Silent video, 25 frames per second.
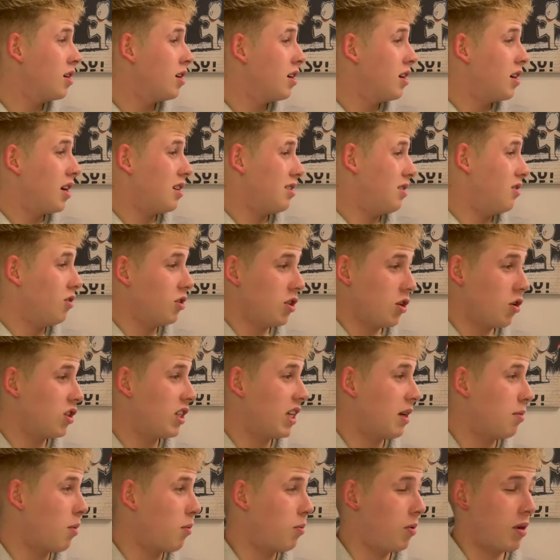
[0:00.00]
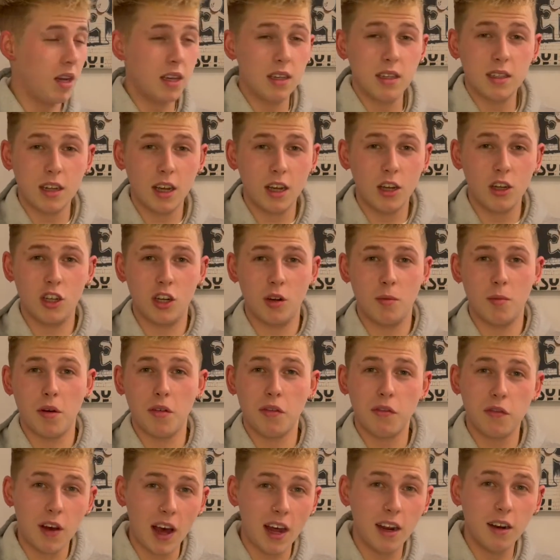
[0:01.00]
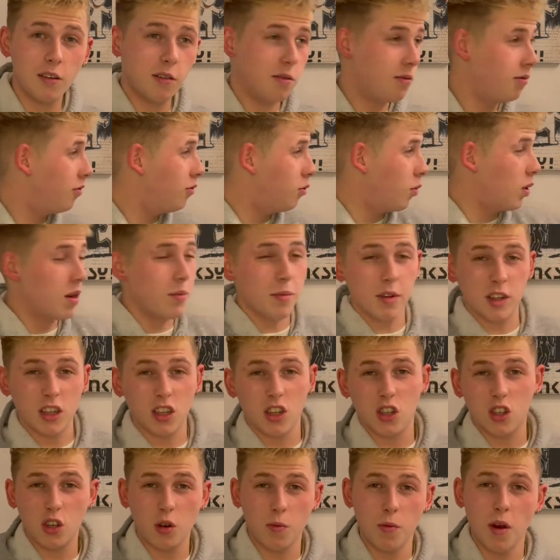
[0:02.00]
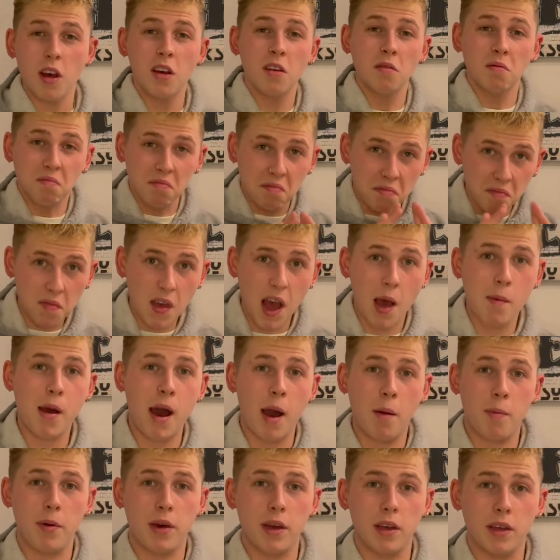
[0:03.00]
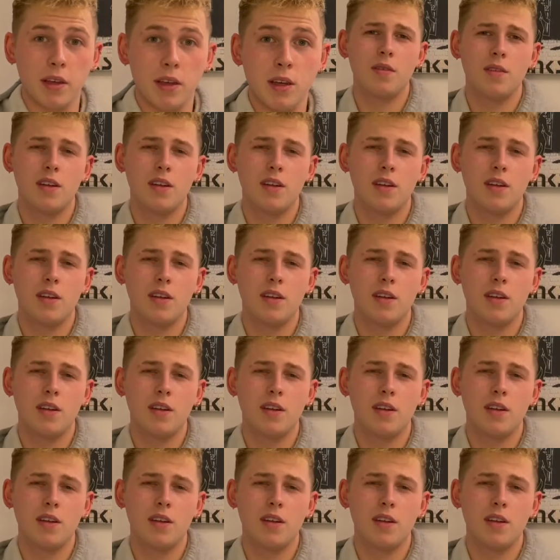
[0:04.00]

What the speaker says: As long as I don't take my PlayStation and my fan for when I'm in the summer, I'm happy.